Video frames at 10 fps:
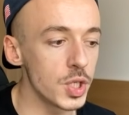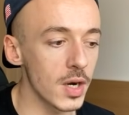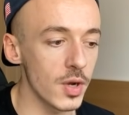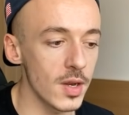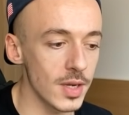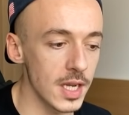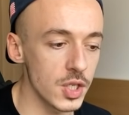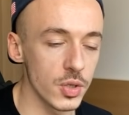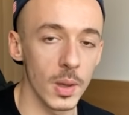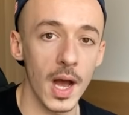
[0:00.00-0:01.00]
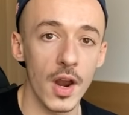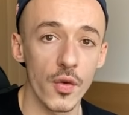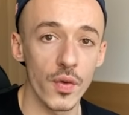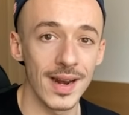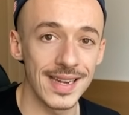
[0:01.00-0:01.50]
which are going to get you a lot
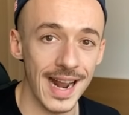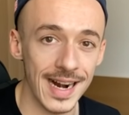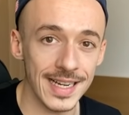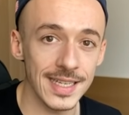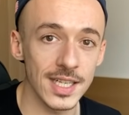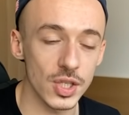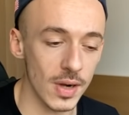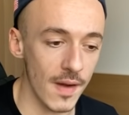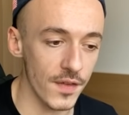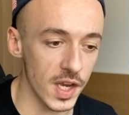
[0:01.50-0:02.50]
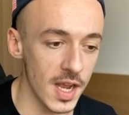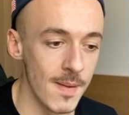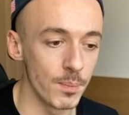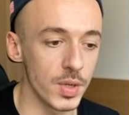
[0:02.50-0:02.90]
of targeted traffic,